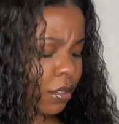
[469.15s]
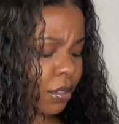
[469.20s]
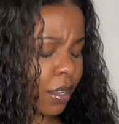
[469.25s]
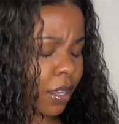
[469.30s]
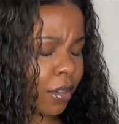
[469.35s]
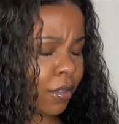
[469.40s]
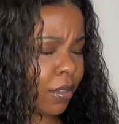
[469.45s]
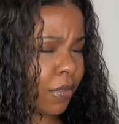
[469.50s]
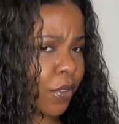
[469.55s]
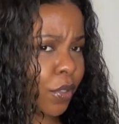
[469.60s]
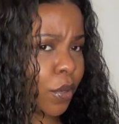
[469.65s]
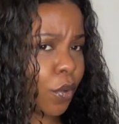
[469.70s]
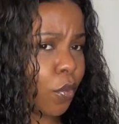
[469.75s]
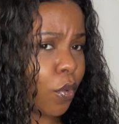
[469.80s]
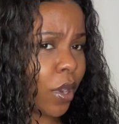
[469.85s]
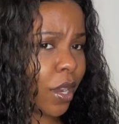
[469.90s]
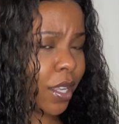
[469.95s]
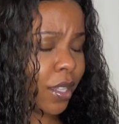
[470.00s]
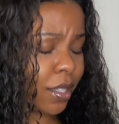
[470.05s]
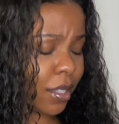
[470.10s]
I don't even know
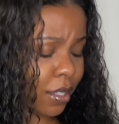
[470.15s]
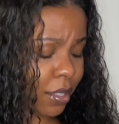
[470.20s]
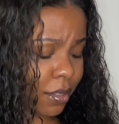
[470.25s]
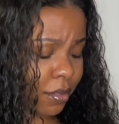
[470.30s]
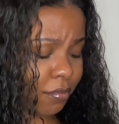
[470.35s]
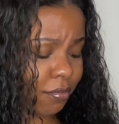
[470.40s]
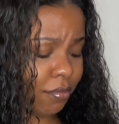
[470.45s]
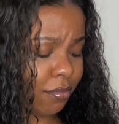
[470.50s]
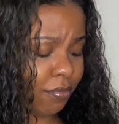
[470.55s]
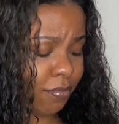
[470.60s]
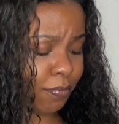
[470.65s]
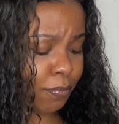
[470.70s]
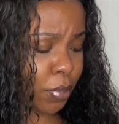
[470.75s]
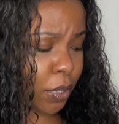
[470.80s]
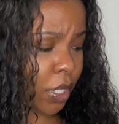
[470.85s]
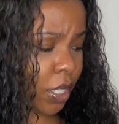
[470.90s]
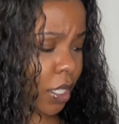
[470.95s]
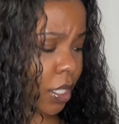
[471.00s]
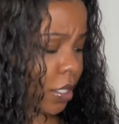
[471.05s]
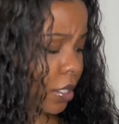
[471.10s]
why they
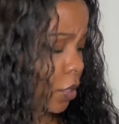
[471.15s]
put it in